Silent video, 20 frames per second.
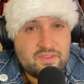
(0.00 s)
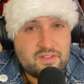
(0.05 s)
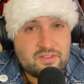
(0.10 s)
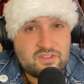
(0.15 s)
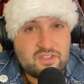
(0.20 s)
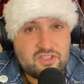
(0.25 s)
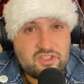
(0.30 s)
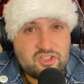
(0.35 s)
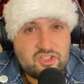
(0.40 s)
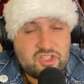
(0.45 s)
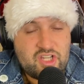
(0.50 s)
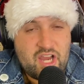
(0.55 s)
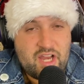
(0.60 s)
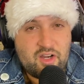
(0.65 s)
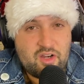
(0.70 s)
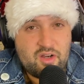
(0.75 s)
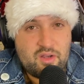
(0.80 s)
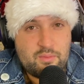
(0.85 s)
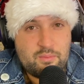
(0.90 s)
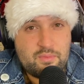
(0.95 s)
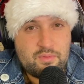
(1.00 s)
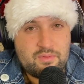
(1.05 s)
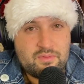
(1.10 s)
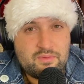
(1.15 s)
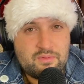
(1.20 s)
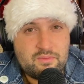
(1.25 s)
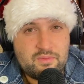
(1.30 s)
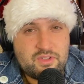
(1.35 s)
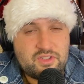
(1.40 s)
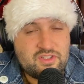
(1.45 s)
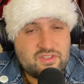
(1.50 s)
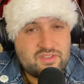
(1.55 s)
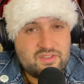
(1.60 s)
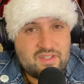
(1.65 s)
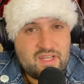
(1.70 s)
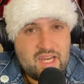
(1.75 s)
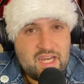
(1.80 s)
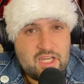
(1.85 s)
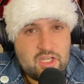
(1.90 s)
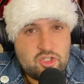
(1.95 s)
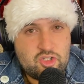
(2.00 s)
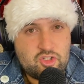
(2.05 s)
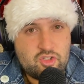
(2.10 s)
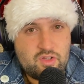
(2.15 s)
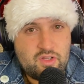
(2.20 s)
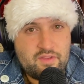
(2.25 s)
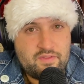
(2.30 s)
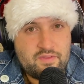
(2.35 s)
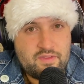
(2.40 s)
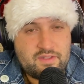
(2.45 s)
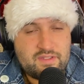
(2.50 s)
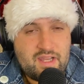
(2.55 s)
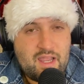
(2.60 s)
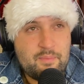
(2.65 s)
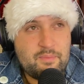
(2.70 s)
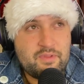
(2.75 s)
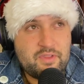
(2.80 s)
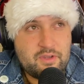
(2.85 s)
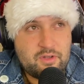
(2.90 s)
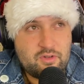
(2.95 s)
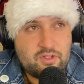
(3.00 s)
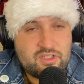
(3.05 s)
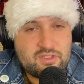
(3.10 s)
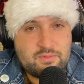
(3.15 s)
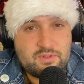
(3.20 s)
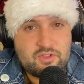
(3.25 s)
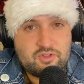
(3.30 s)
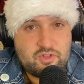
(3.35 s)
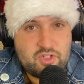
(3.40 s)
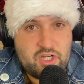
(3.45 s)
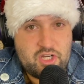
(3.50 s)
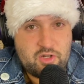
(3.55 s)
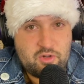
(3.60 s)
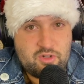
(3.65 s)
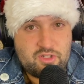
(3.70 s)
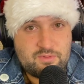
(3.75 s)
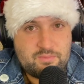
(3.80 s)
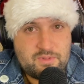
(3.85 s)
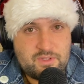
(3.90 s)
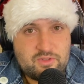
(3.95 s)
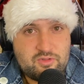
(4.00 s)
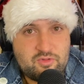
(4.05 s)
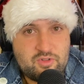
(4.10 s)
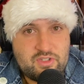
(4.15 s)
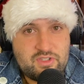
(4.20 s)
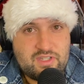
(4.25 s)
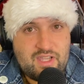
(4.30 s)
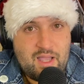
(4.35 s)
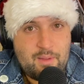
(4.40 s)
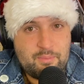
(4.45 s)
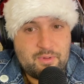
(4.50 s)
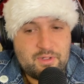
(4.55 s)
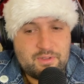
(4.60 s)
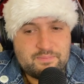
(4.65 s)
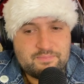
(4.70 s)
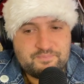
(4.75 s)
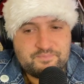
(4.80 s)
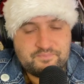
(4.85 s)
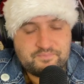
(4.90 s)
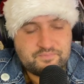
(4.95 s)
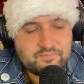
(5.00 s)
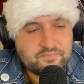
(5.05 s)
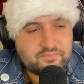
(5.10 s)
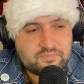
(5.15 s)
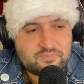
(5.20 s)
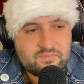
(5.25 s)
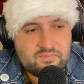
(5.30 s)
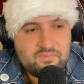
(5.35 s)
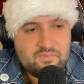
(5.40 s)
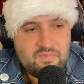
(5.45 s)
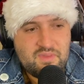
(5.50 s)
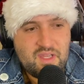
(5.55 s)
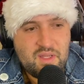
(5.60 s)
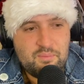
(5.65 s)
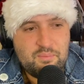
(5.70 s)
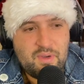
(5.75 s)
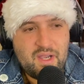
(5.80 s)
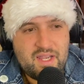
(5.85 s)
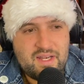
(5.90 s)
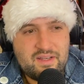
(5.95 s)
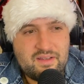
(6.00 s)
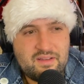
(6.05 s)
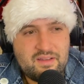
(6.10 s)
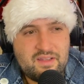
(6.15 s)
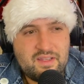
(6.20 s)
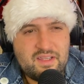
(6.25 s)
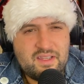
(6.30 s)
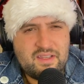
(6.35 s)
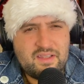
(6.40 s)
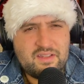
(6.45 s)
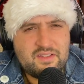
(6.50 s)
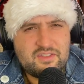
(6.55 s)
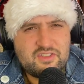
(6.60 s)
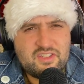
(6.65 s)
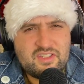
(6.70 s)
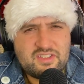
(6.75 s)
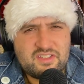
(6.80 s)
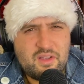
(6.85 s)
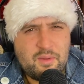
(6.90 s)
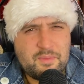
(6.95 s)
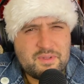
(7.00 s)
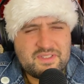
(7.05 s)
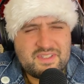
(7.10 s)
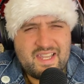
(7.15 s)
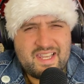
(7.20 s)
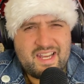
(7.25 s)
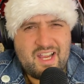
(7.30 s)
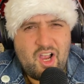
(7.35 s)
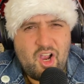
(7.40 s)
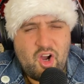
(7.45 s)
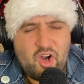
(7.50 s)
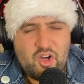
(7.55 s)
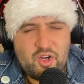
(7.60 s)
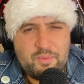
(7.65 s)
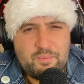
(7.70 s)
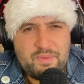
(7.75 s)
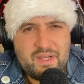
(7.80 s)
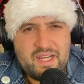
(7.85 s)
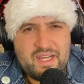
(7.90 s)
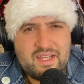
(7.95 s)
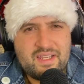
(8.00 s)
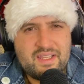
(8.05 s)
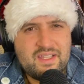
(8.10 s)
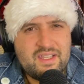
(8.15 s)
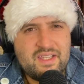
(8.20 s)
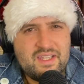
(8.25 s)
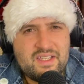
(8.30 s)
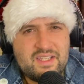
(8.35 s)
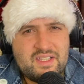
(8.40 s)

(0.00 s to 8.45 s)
There's a cherub, which is an angel at the top of the Christmas tree, a Christmas tree topper, but she's almost like a harpy.